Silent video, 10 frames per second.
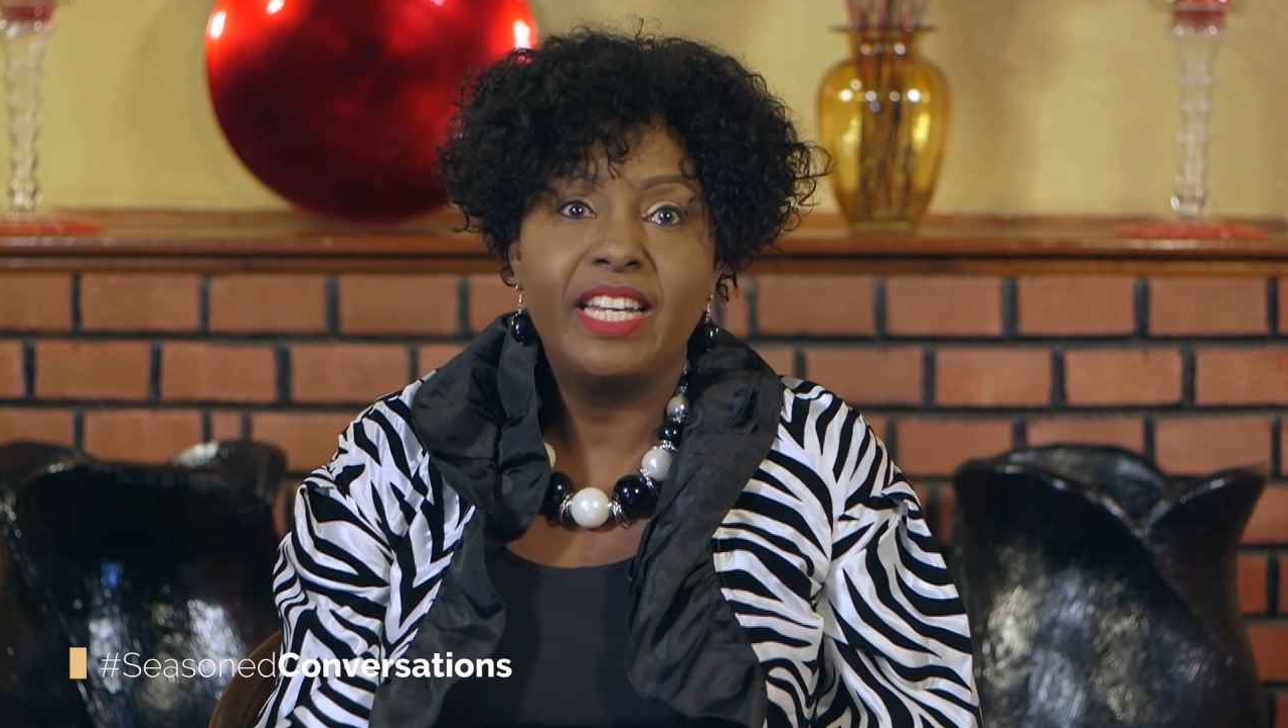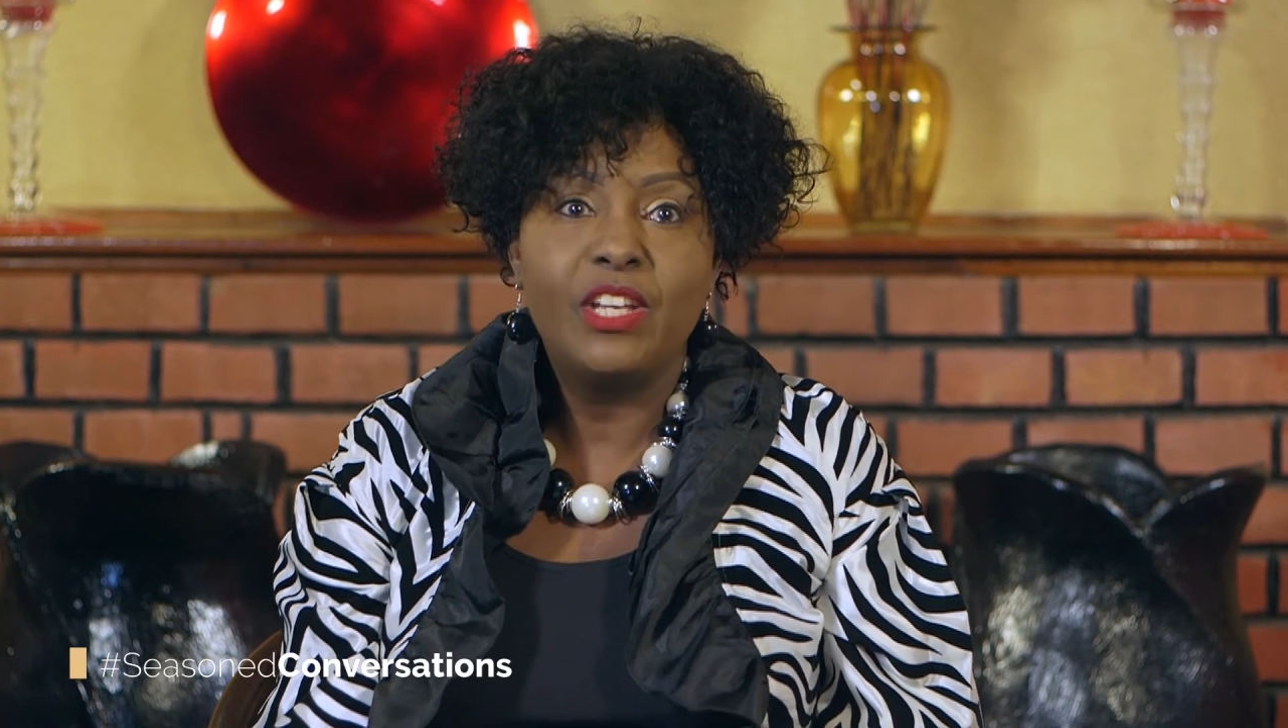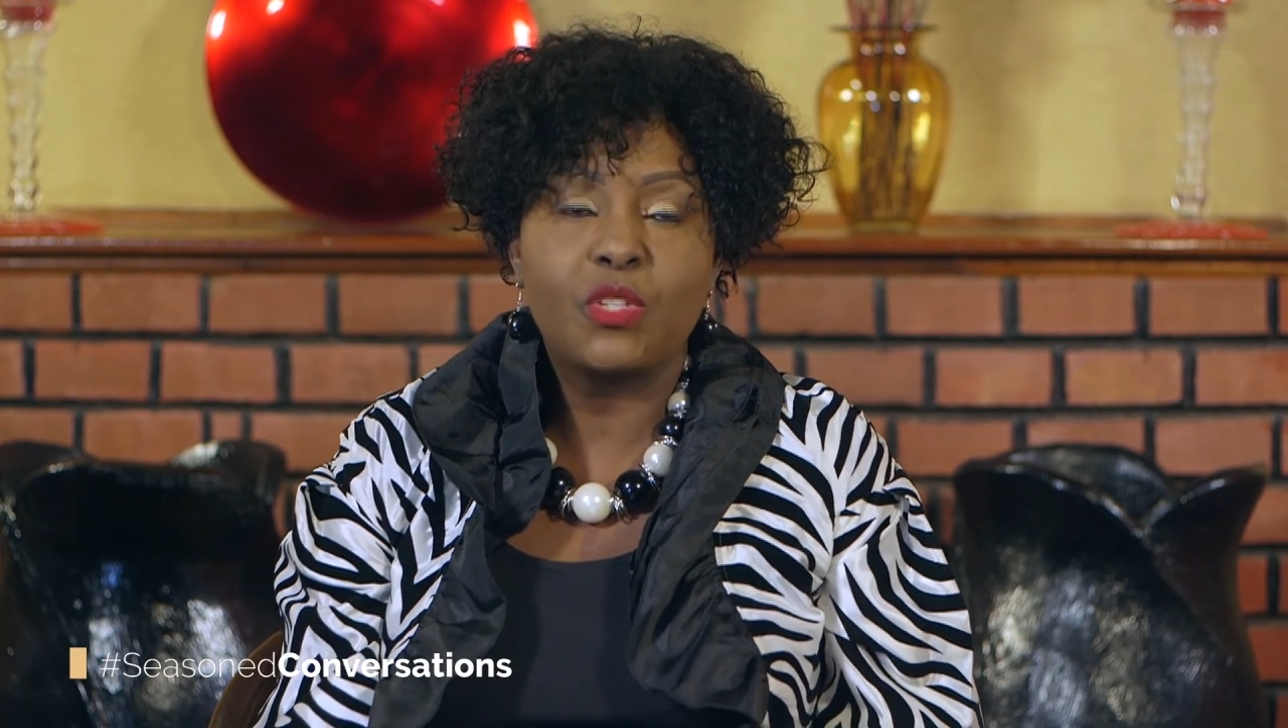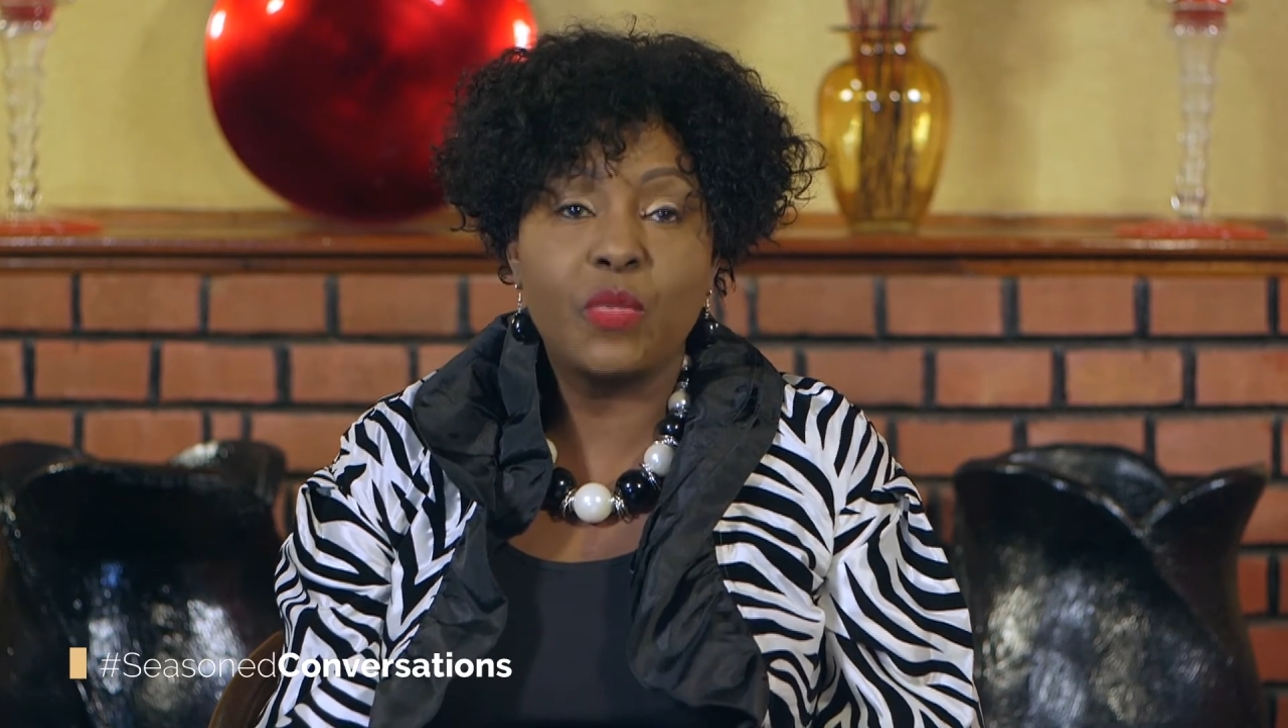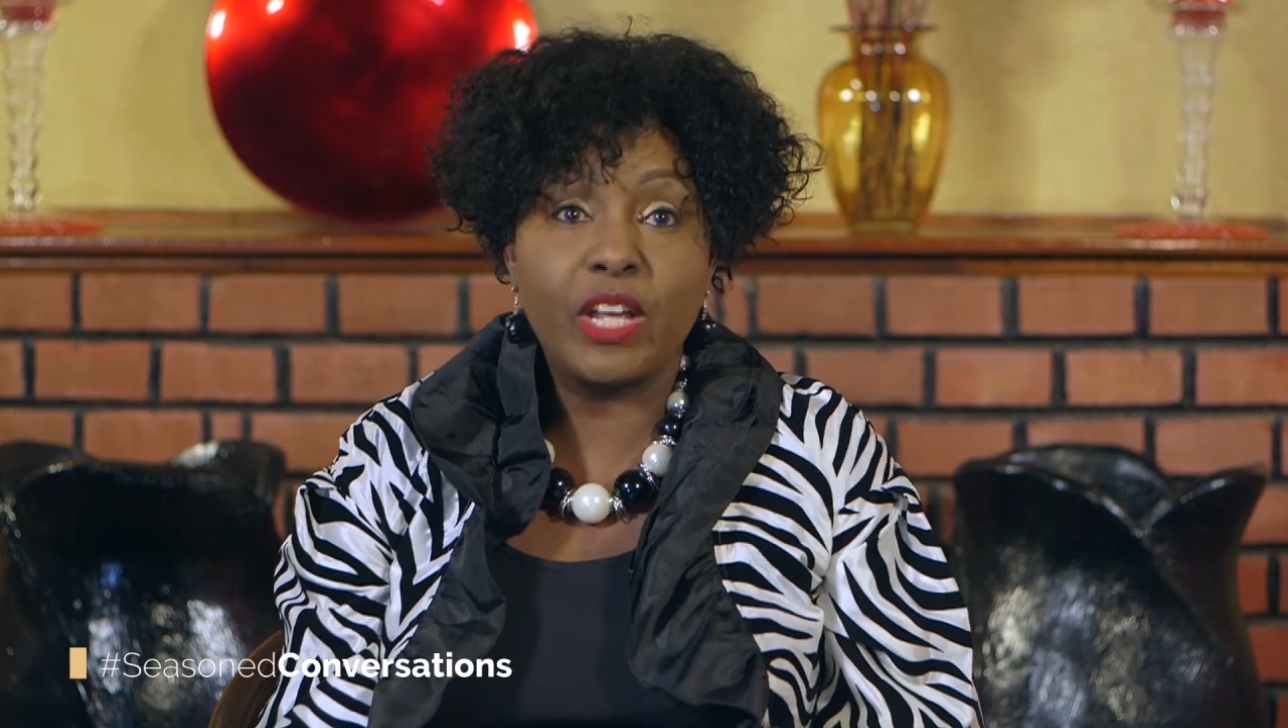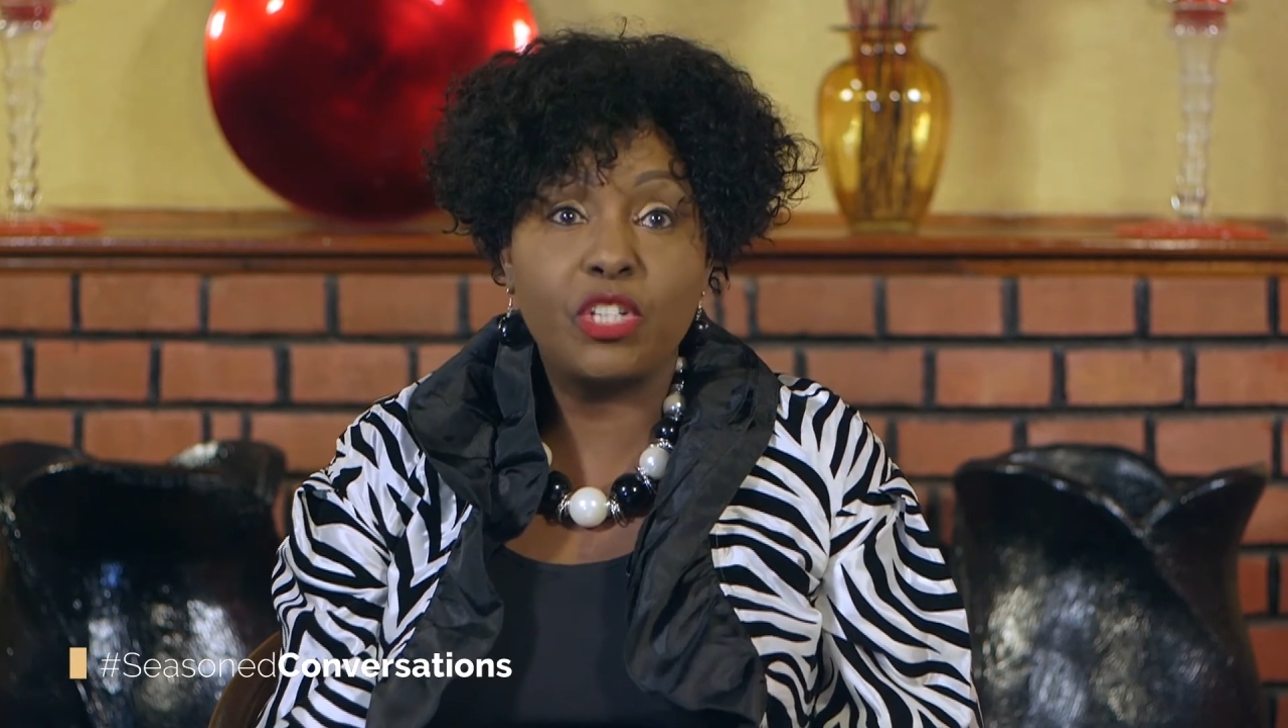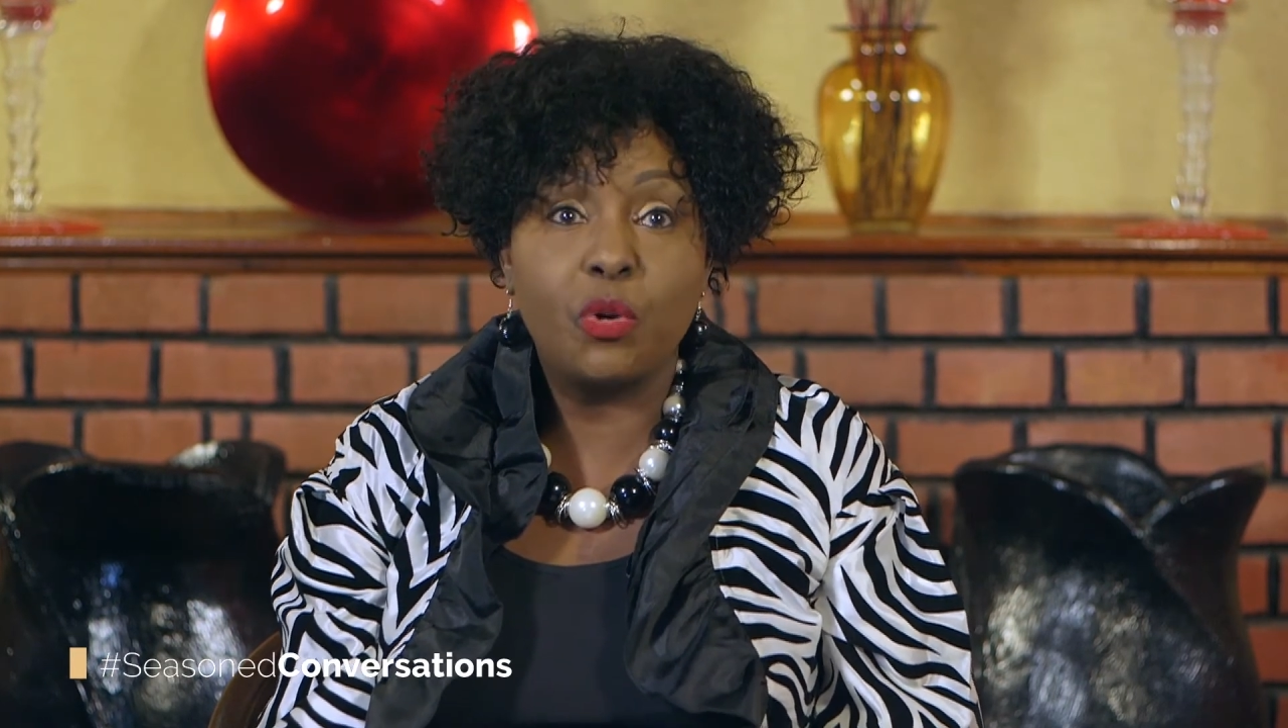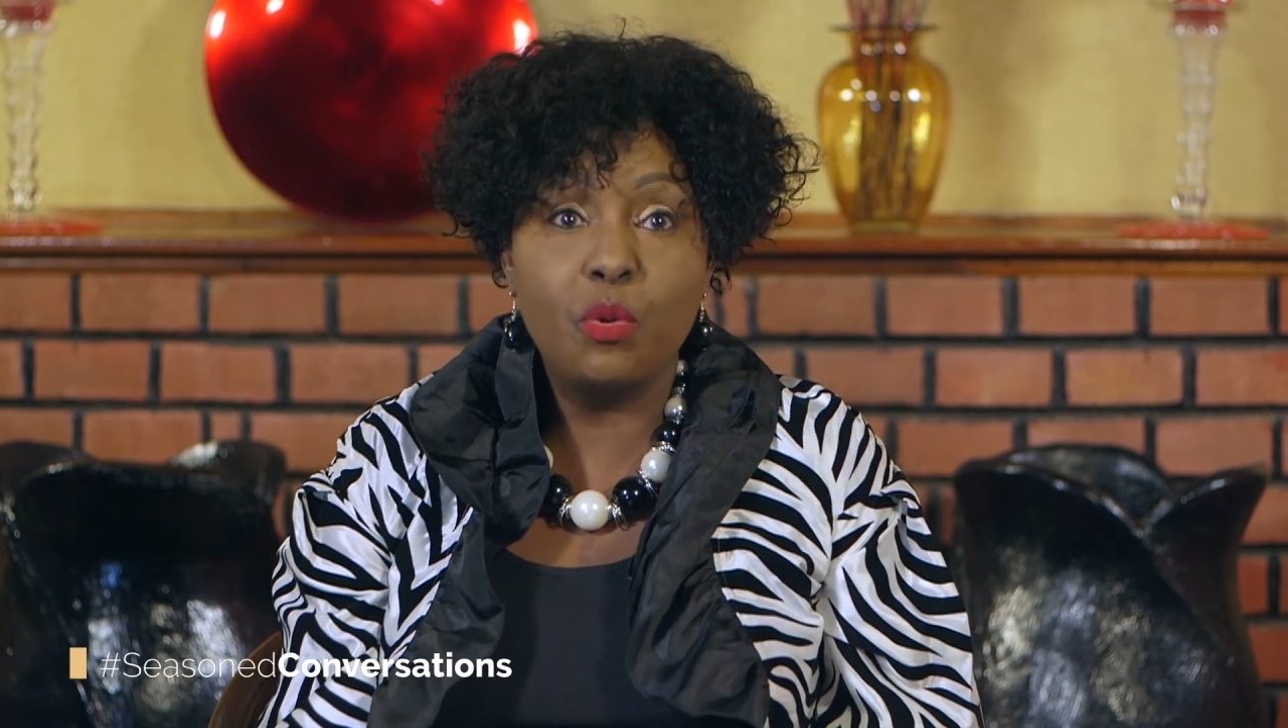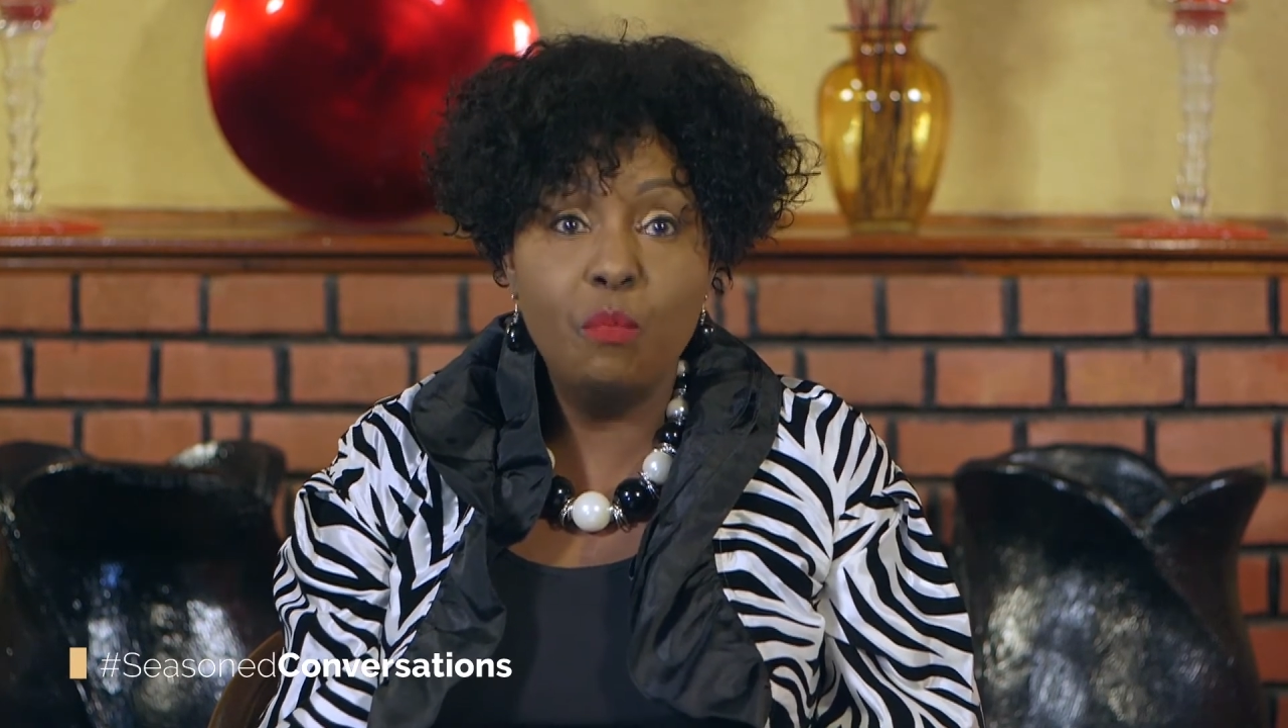so that she could